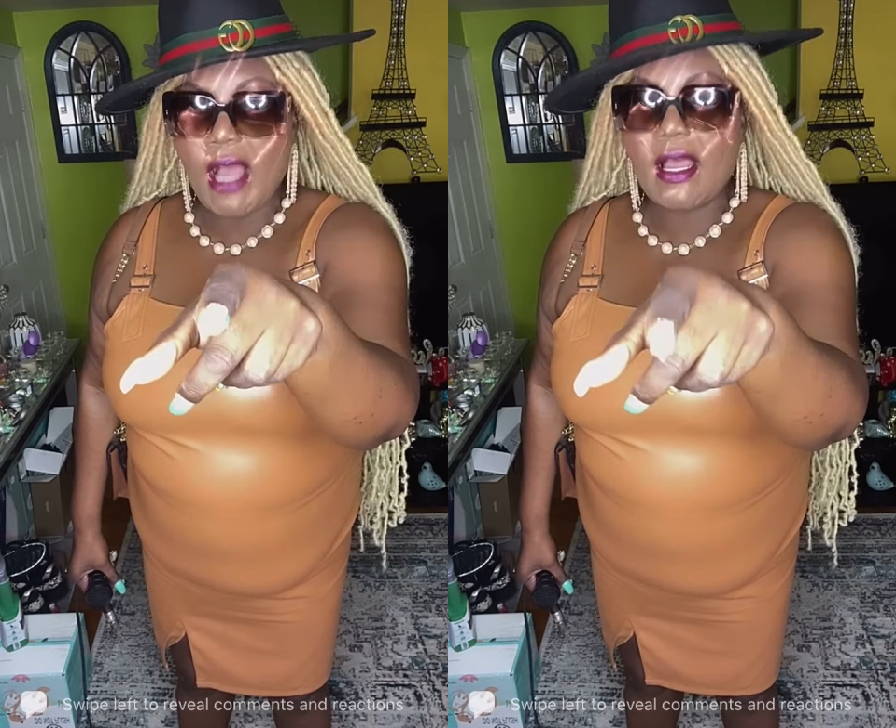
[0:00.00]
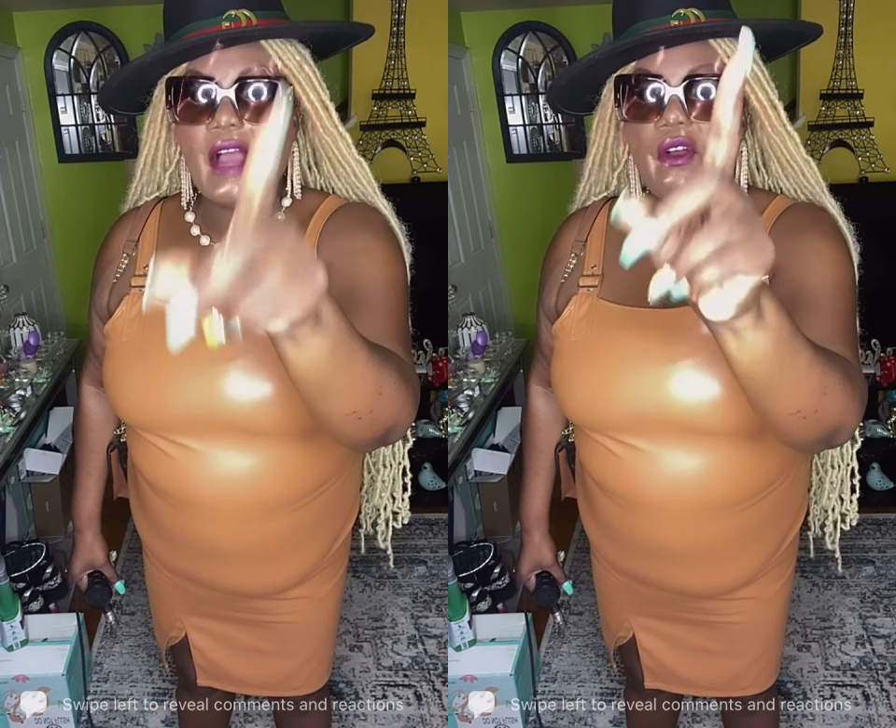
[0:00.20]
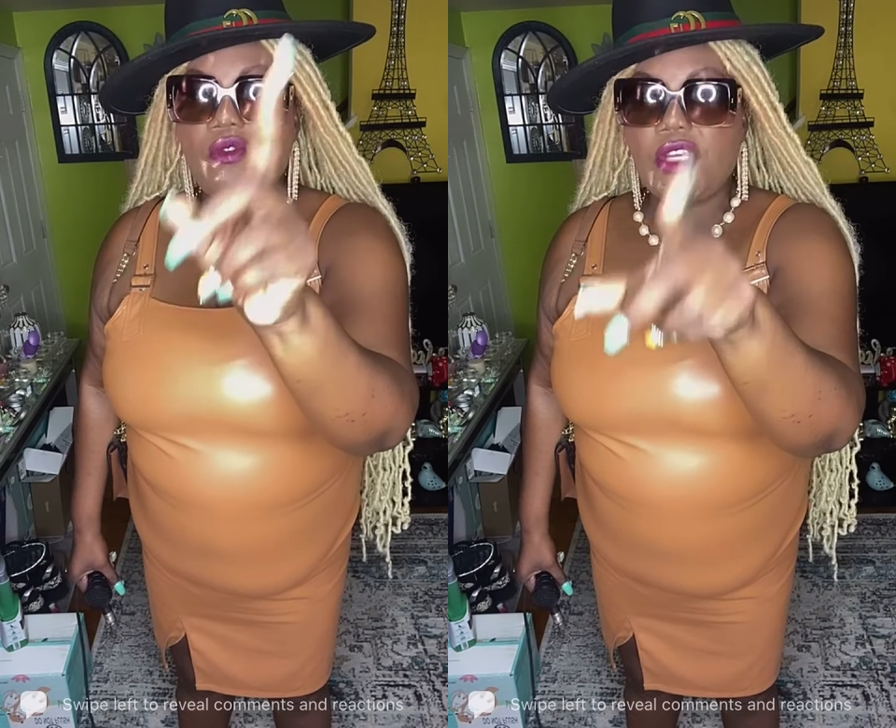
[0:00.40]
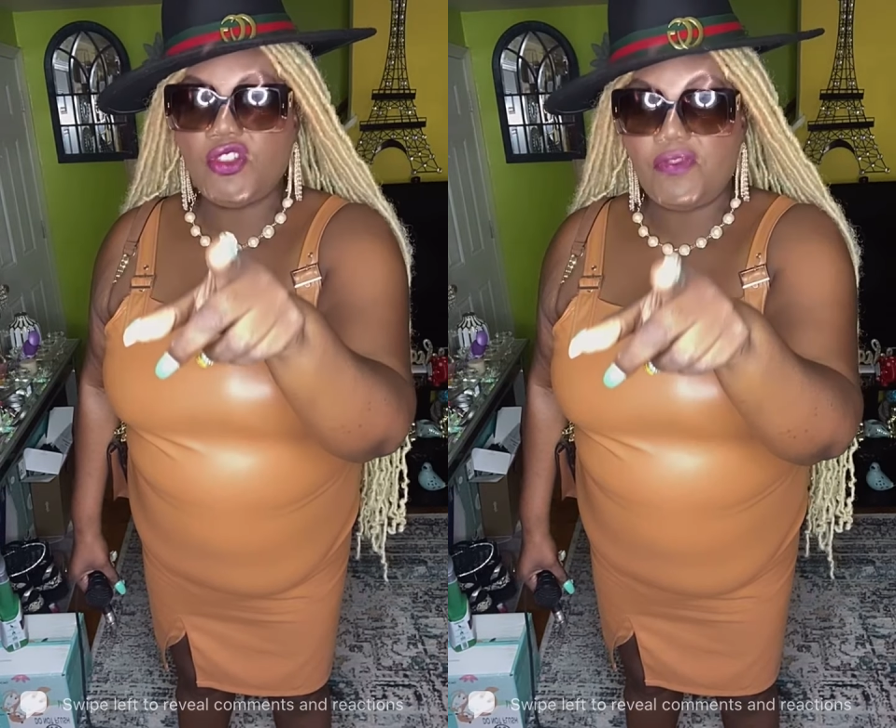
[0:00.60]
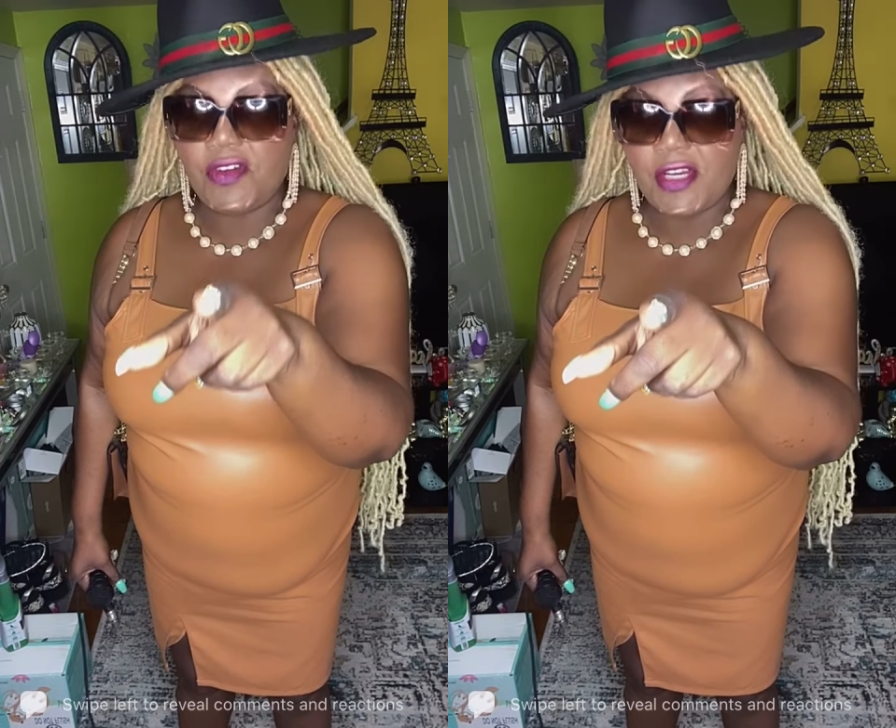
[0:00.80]
back and go
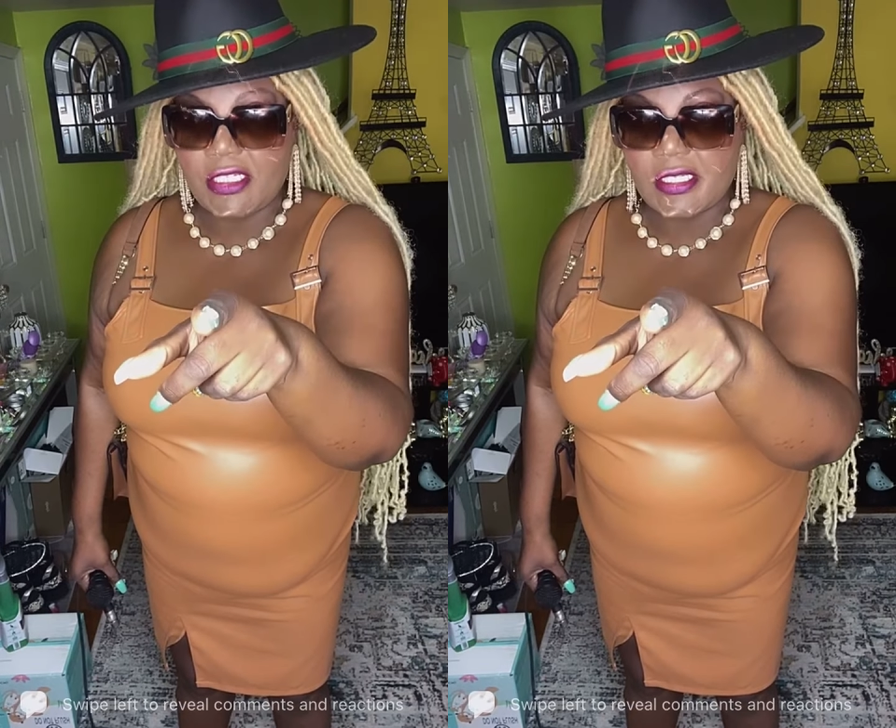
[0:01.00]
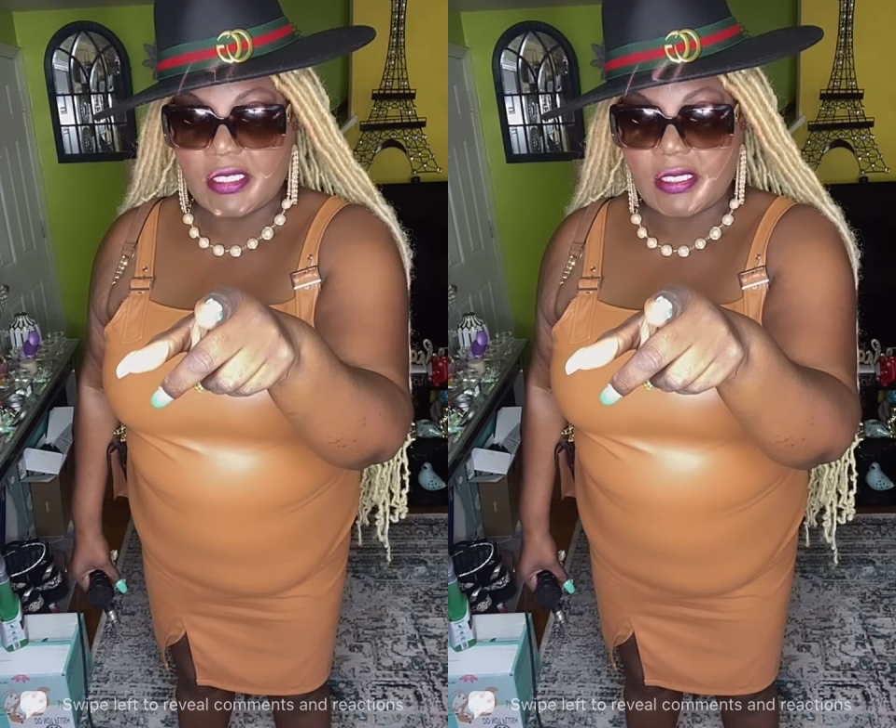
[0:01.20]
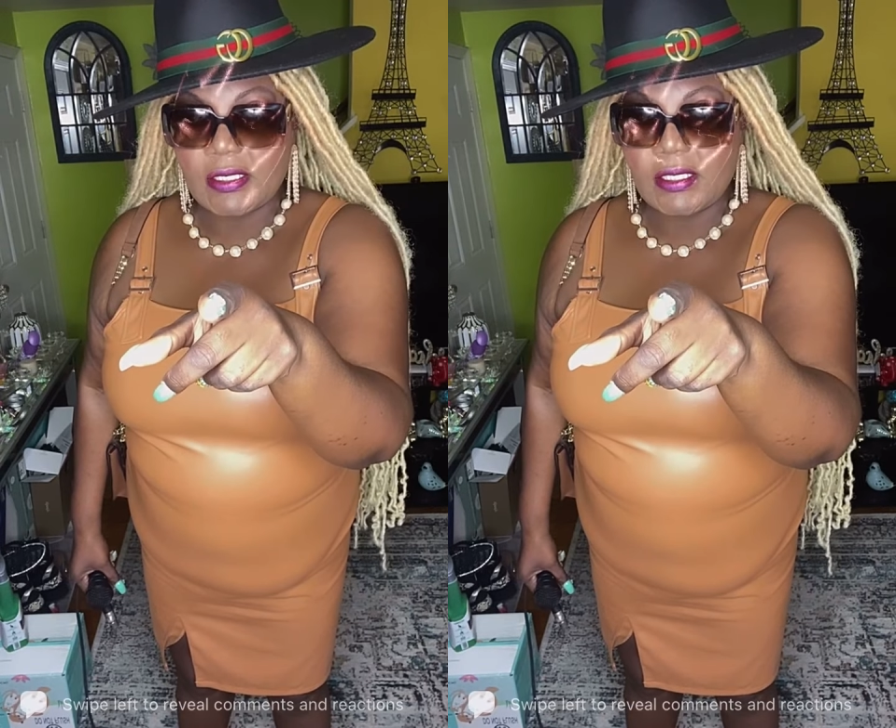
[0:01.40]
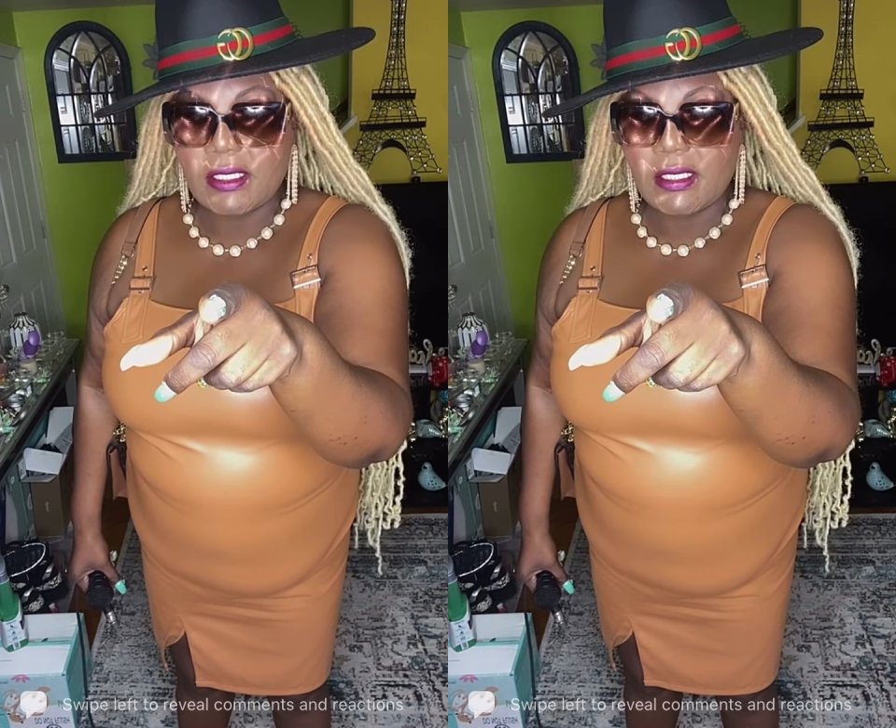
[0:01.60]
rejuvenate it.